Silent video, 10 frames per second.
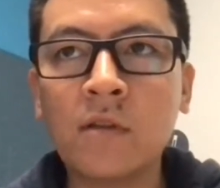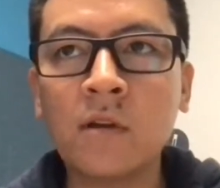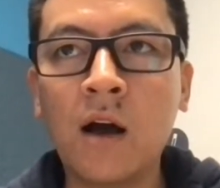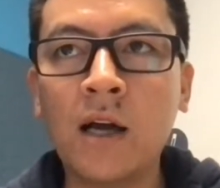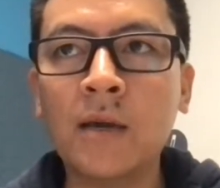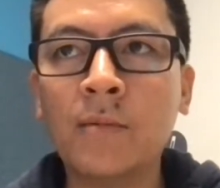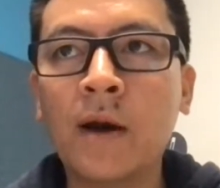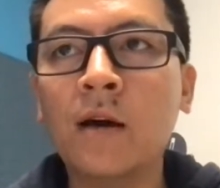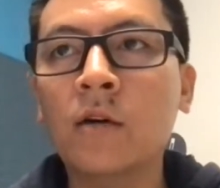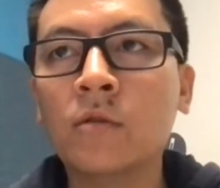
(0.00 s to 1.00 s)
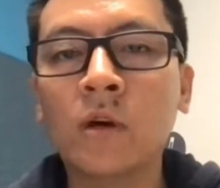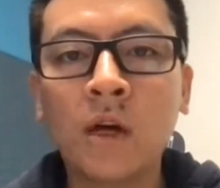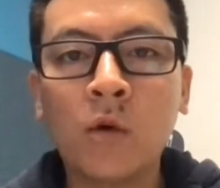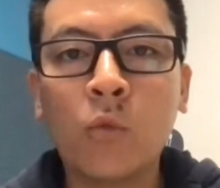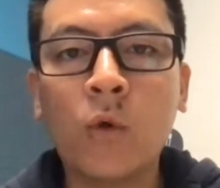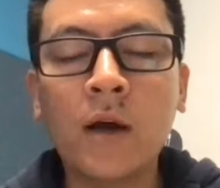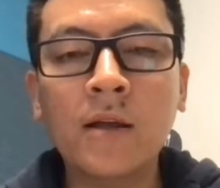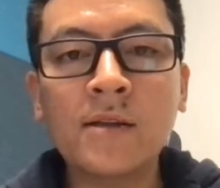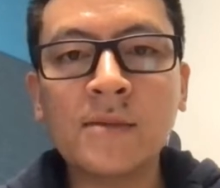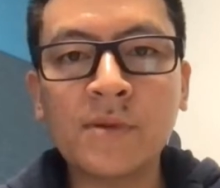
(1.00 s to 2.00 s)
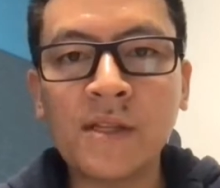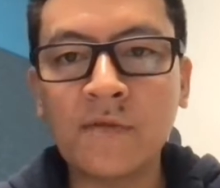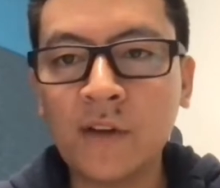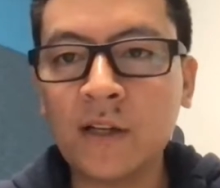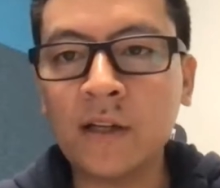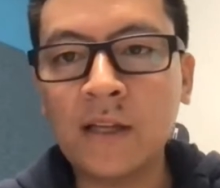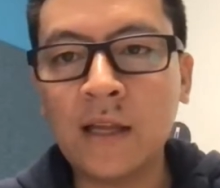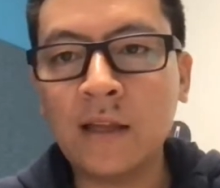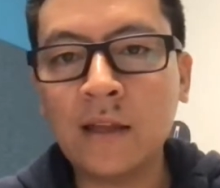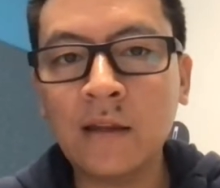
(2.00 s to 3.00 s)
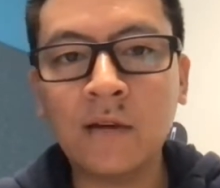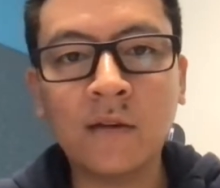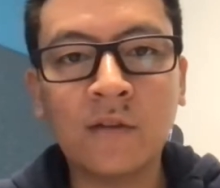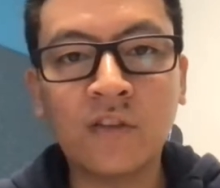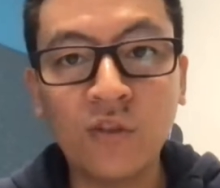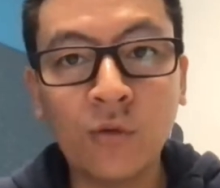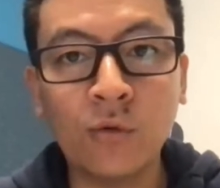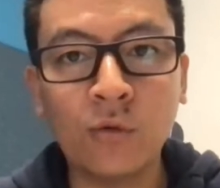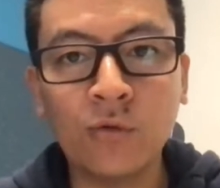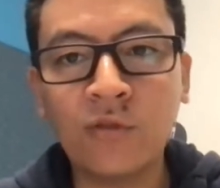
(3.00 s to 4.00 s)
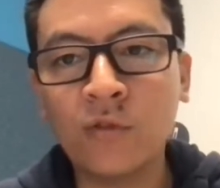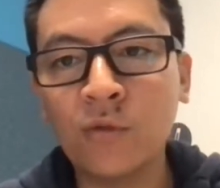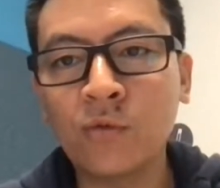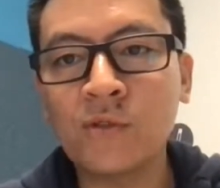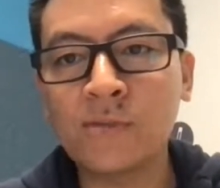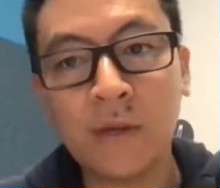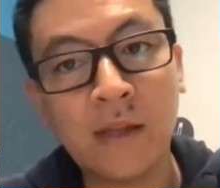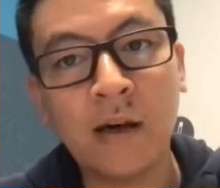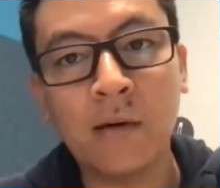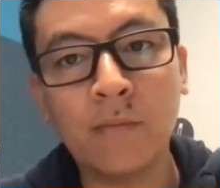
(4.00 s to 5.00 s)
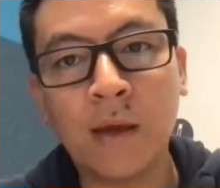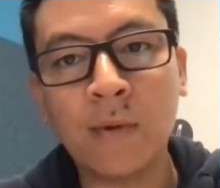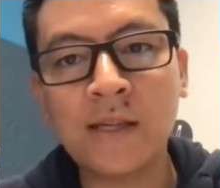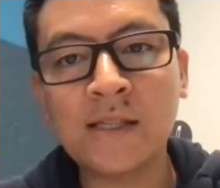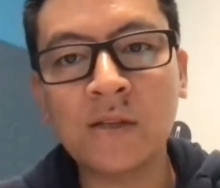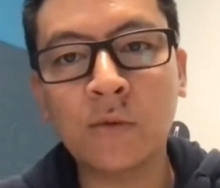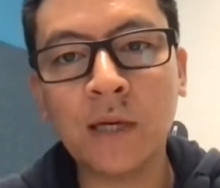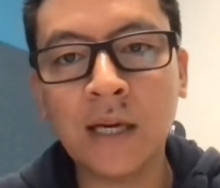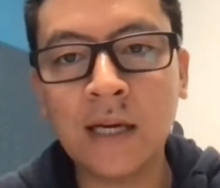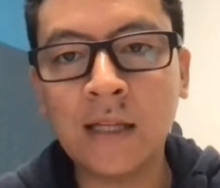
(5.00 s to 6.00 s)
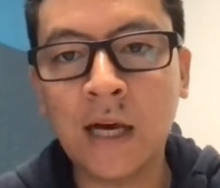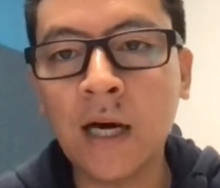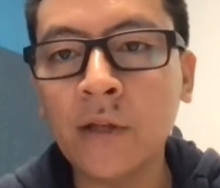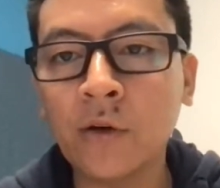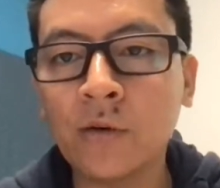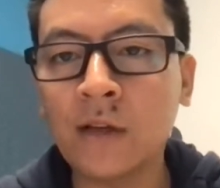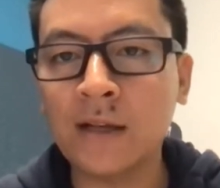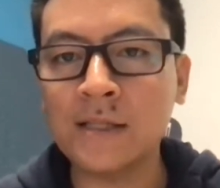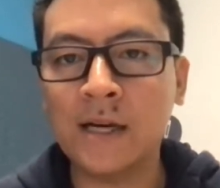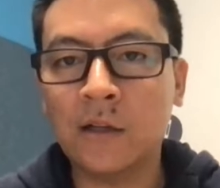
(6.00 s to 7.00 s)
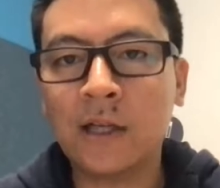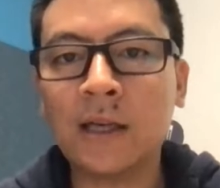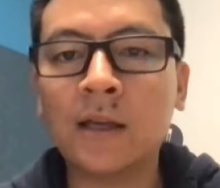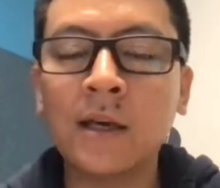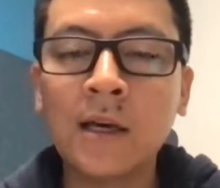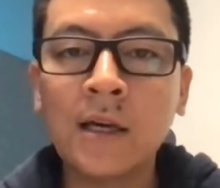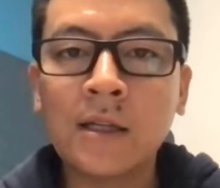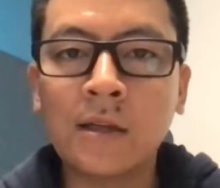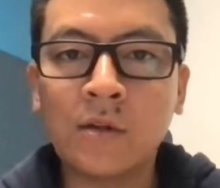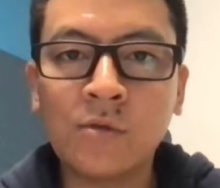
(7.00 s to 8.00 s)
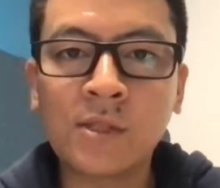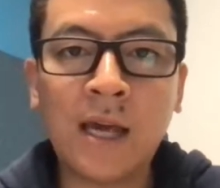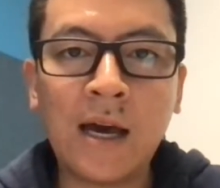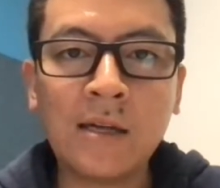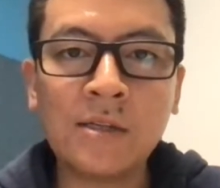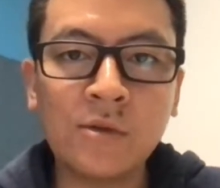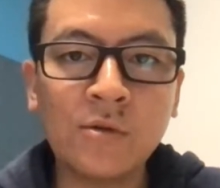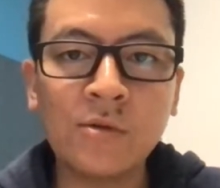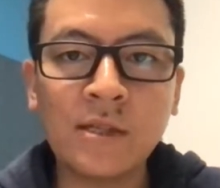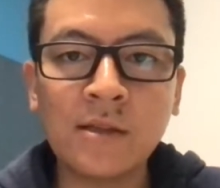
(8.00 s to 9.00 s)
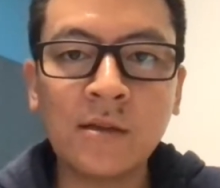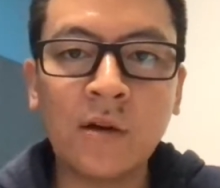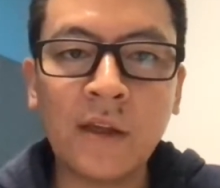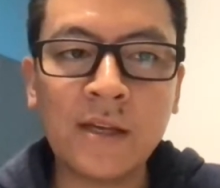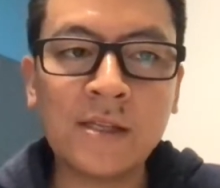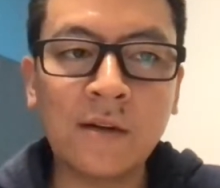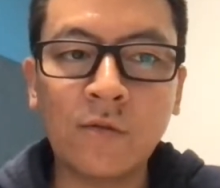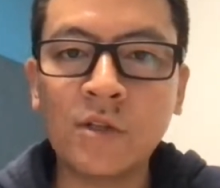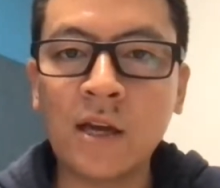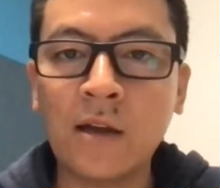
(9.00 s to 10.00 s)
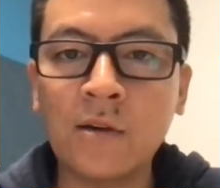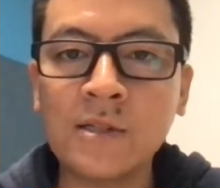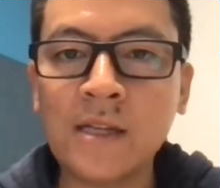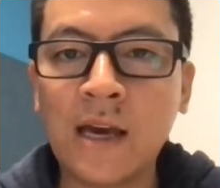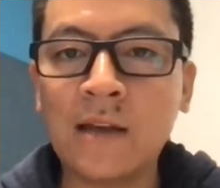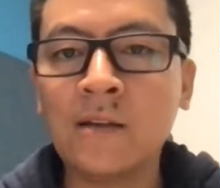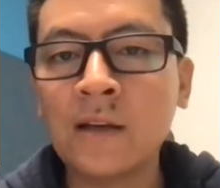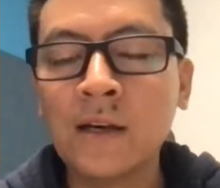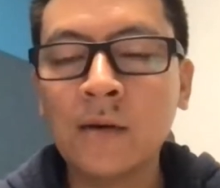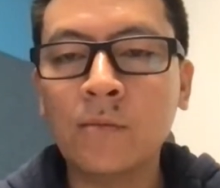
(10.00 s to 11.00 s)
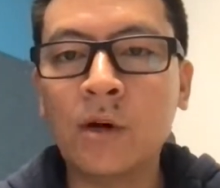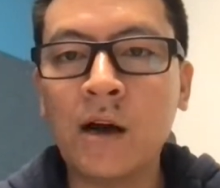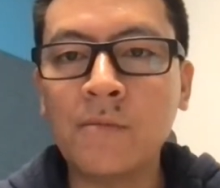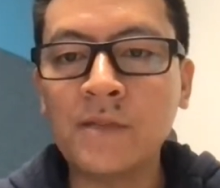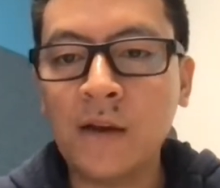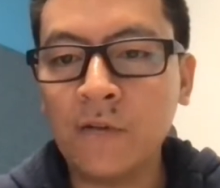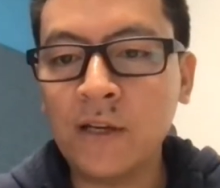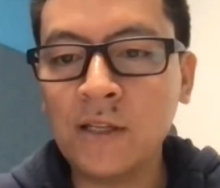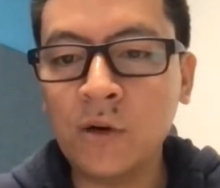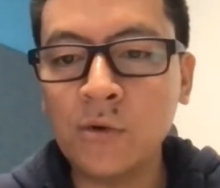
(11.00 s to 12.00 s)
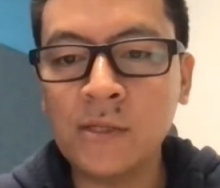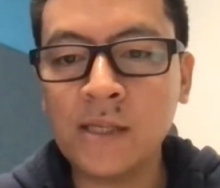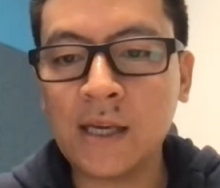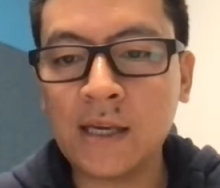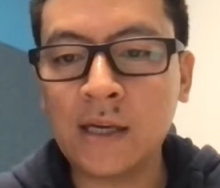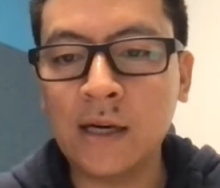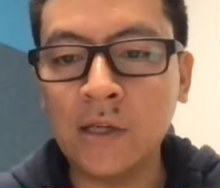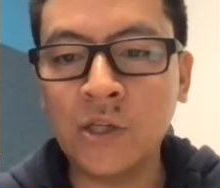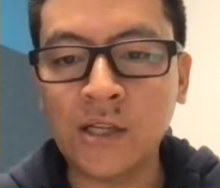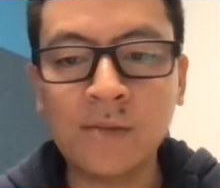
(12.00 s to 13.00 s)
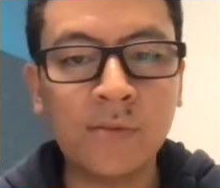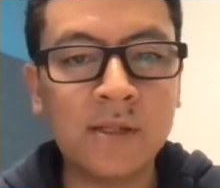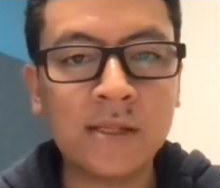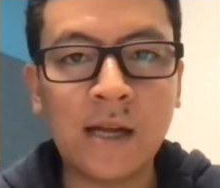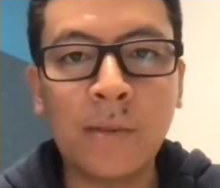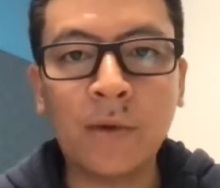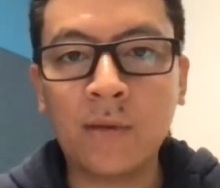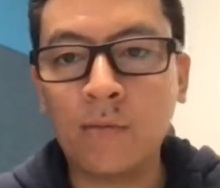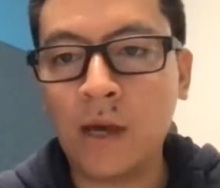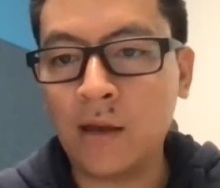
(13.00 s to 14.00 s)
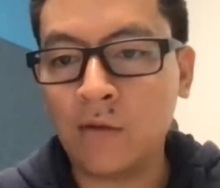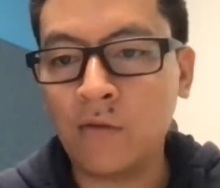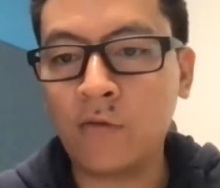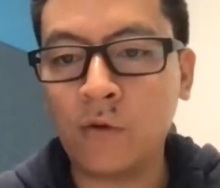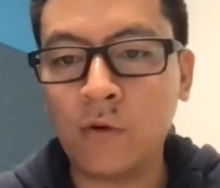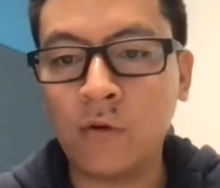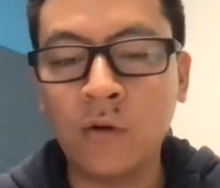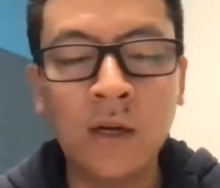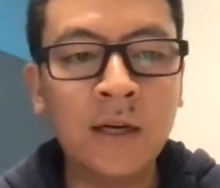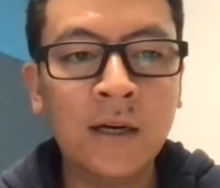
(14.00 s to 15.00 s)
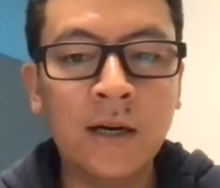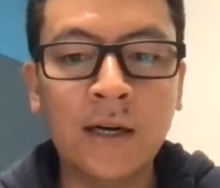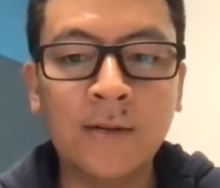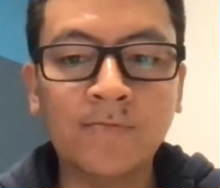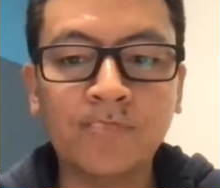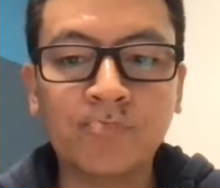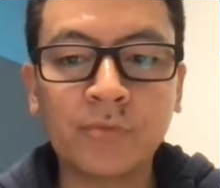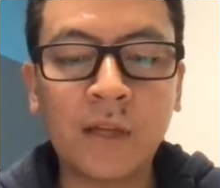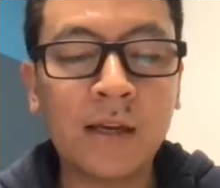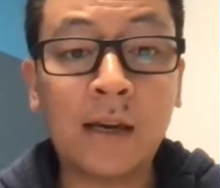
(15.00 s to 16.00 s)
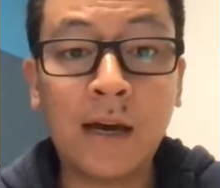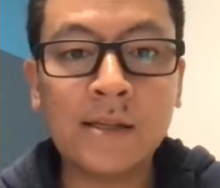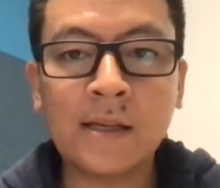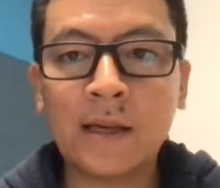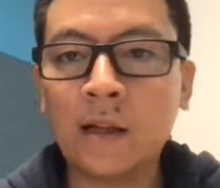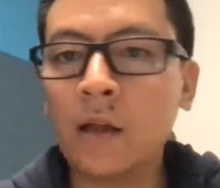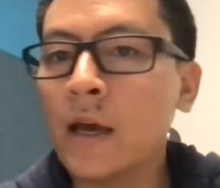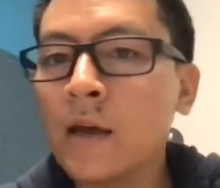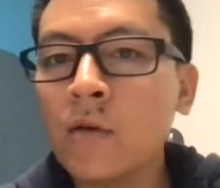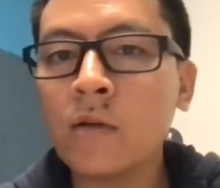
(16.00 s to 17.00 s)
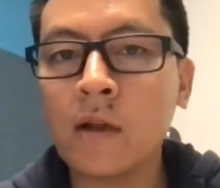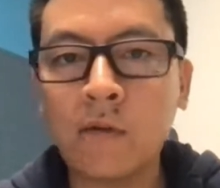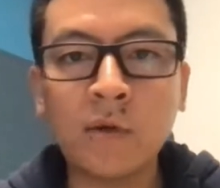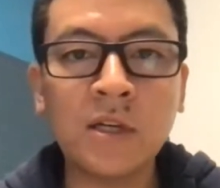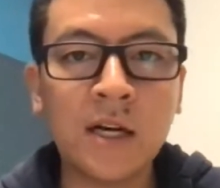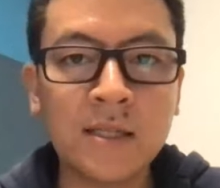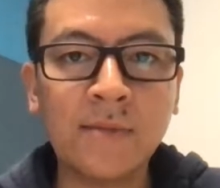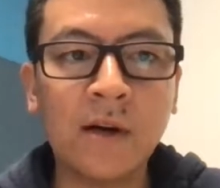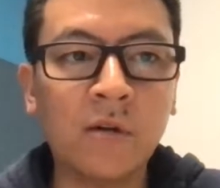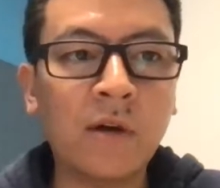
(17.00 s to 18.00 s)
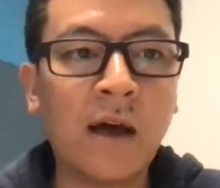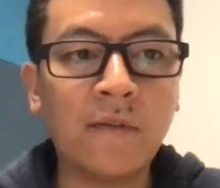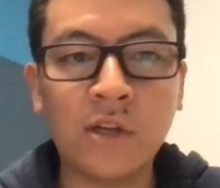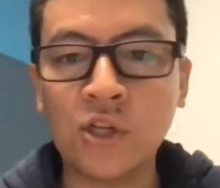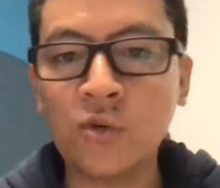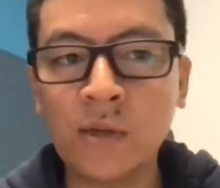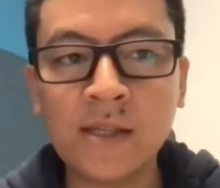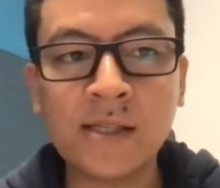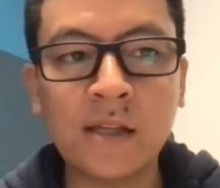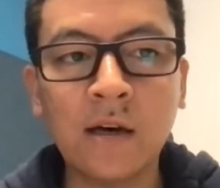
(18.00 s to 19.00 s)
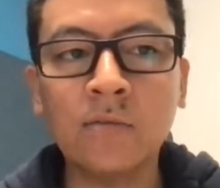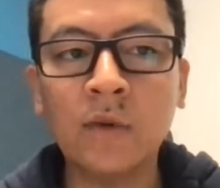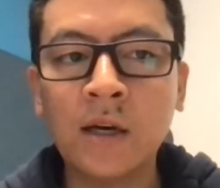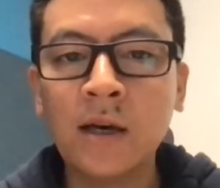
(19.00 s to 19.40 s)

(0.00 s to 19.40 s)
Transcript: talking about what specifically they need to do to speed it up. Maybe he's doing it in the huddle and not telling the newscasters and all that stuff, which I understand. But I'm definitely noticing adjustments not being made for guys like Clay. We talked about having a shooting slump.